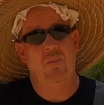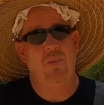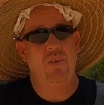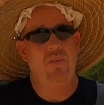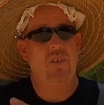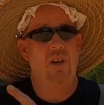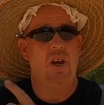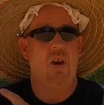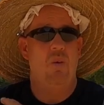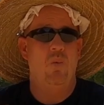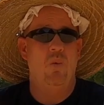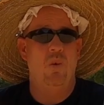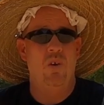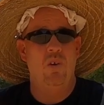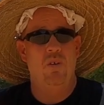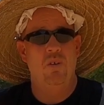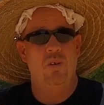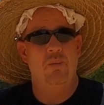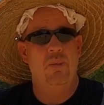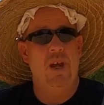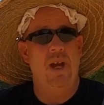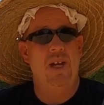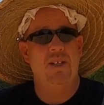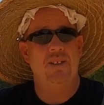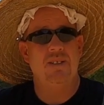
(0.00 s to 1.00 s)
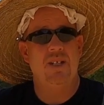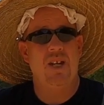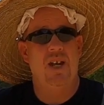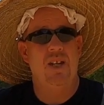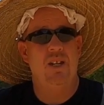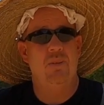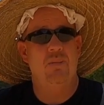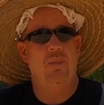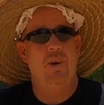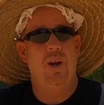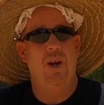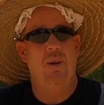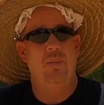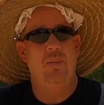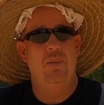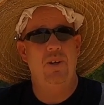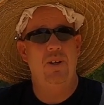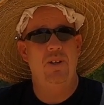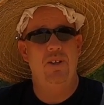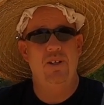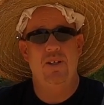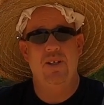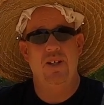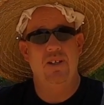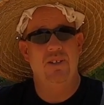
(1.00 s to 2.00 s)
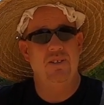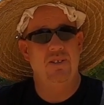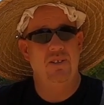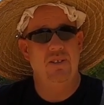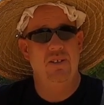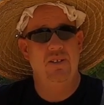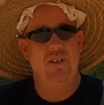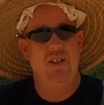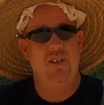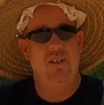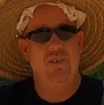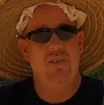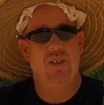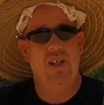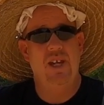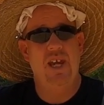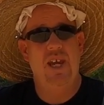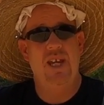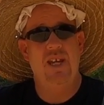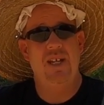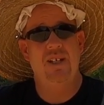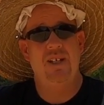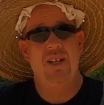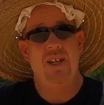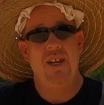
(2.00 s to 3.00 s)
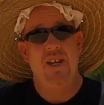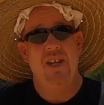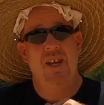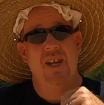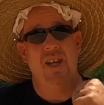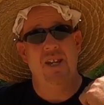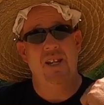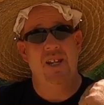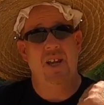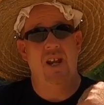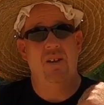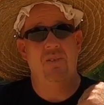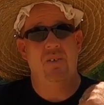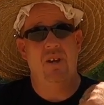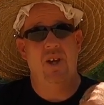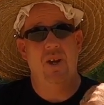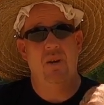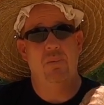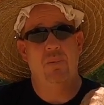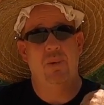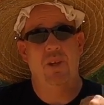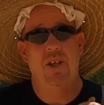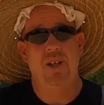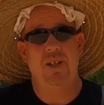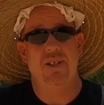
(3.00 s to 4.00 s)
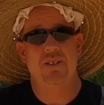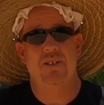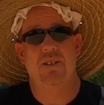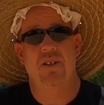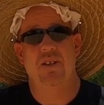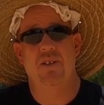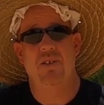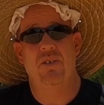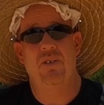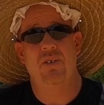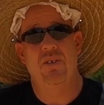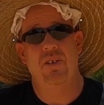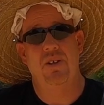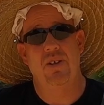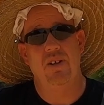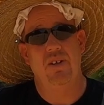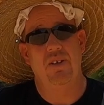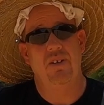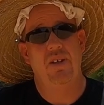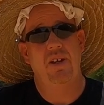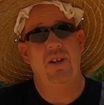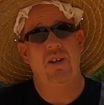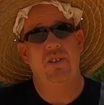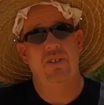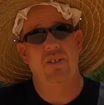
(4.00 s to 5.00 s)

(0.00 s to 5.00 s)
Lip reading: we've got one on the back side of the property that doesn't until the gate, and then I've got a place under the